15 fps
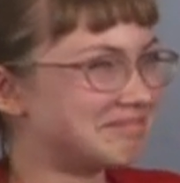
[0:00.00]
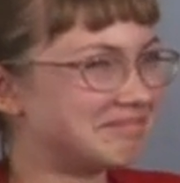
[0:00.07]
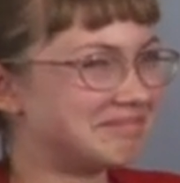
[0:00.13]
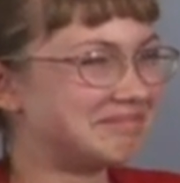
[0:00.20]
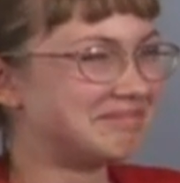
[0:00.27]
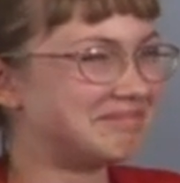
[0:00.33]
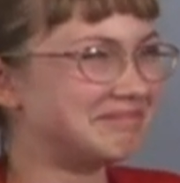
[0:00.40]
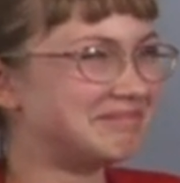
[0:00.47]

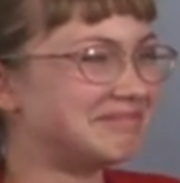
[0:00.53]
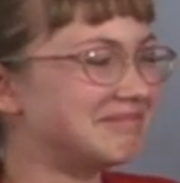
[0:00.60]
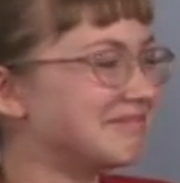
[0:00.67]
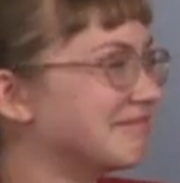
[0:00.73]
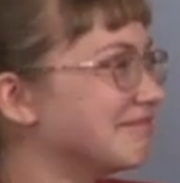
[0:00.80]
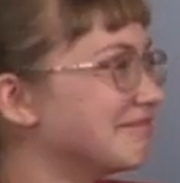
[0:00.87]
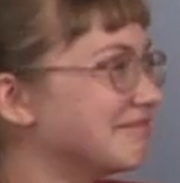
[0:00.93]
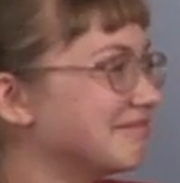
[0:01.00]

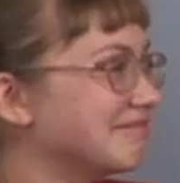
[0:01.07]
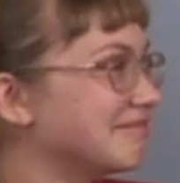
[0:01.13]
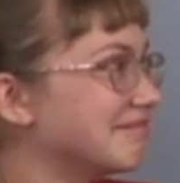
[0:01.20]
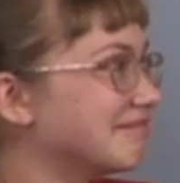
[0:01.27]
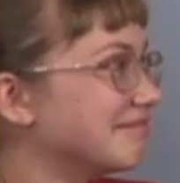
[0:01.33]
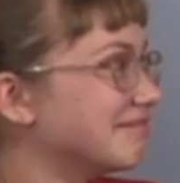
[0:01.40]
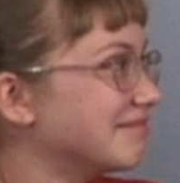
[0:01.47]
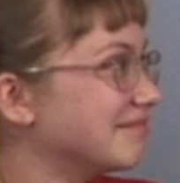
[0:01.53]

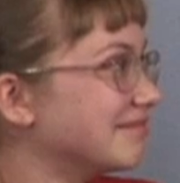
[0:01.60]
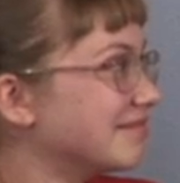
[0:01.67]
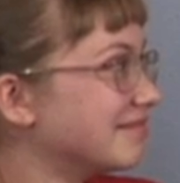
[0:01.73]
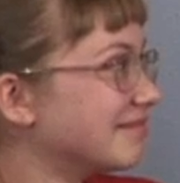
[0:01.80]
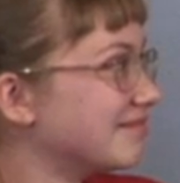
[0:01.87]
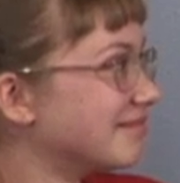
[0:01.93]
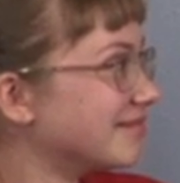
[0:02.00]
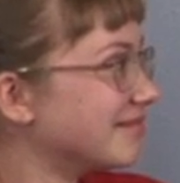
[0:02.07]

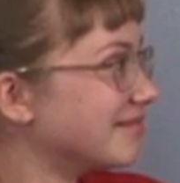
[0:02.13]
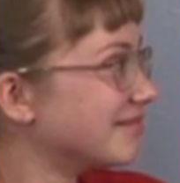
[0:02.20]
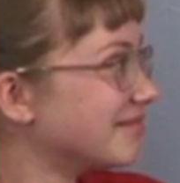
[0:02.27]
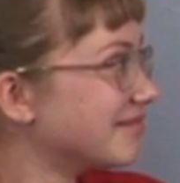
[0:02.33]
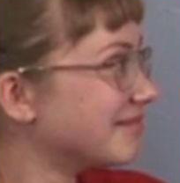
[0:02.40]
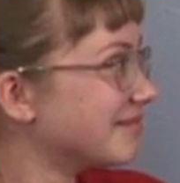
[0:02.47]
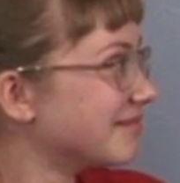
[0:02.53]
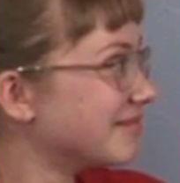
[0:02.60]

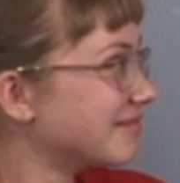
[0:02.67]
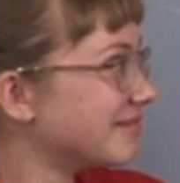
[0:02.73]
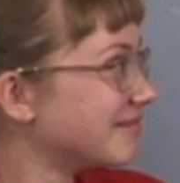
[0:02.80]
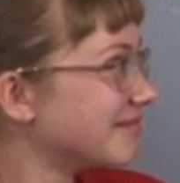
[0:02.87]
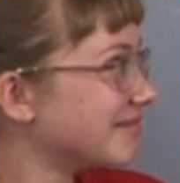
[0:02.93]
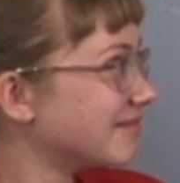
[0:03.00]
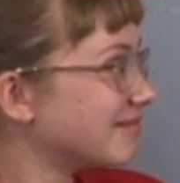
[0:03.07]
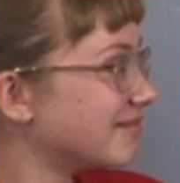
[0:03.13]

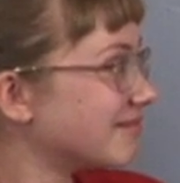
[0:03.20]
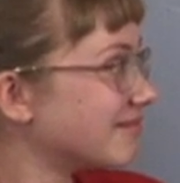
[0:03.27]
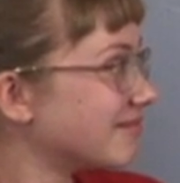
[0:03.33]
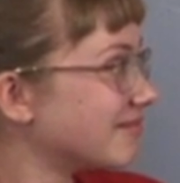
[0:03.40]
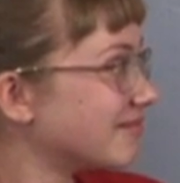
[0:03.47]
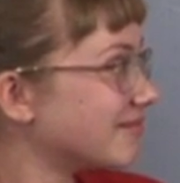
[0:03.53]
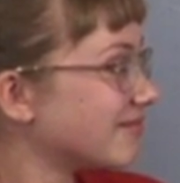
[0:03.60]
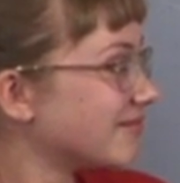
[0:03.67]

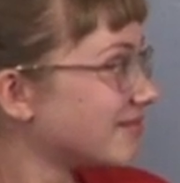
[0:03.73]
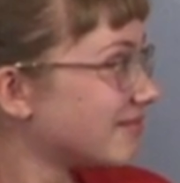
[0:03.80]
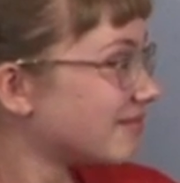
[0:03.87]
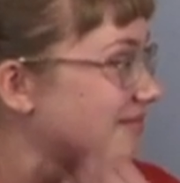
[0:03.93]
No words are spoken by the person on screen.